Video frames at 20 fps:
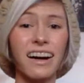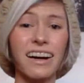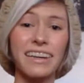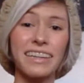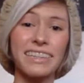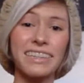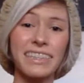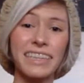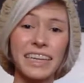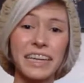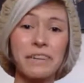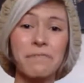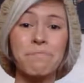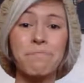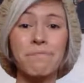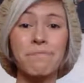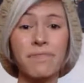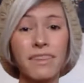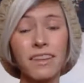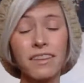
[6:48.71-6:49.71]
honestly.
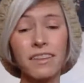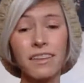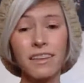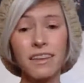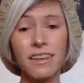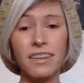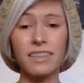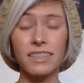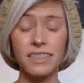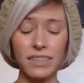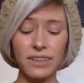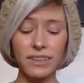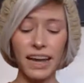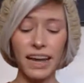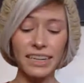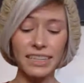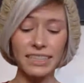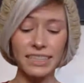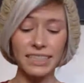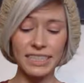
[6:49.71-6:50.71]
So
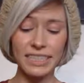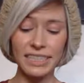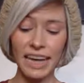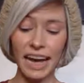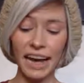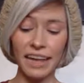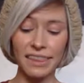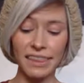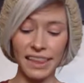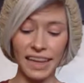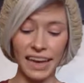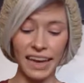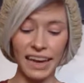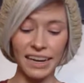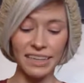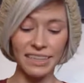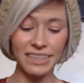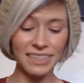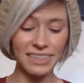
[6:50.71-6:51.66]
that is a sad thing.